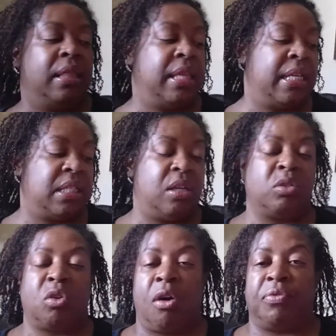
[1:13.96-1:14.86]
that
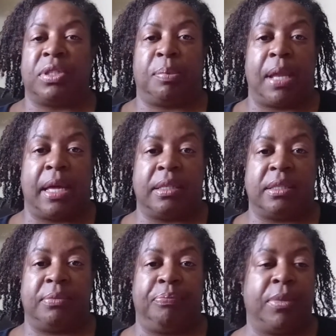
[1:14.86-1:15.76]
sells office
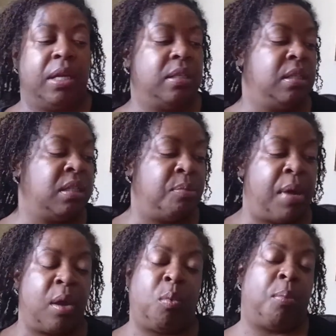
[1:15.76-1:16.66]
supplies. Doesn't
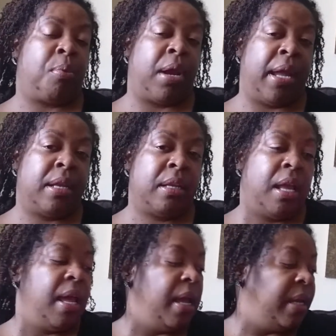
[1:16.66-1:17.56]
matter what brand,
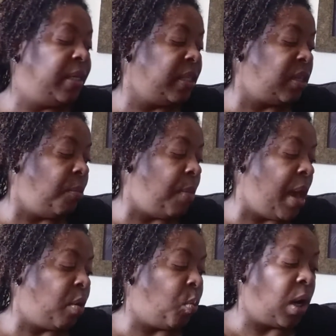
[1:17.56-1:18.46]
it doesn't
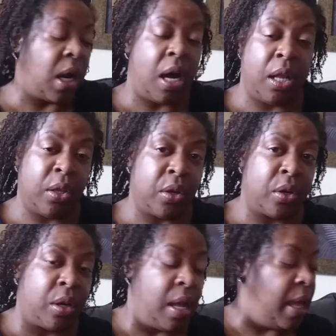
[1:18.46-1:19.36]
matter what
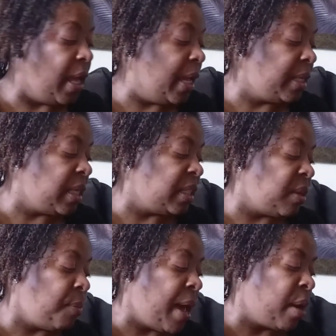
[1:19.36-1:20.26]
color, it
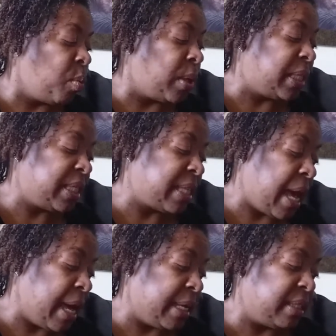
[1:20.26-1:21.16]
doesn't matter what
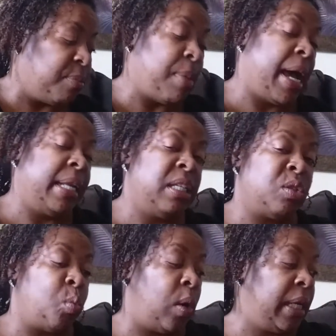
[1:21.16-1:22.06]
size. Mine
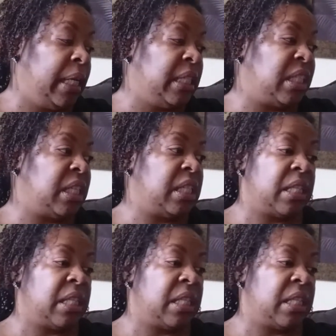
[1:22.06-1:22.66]
is 1 inch.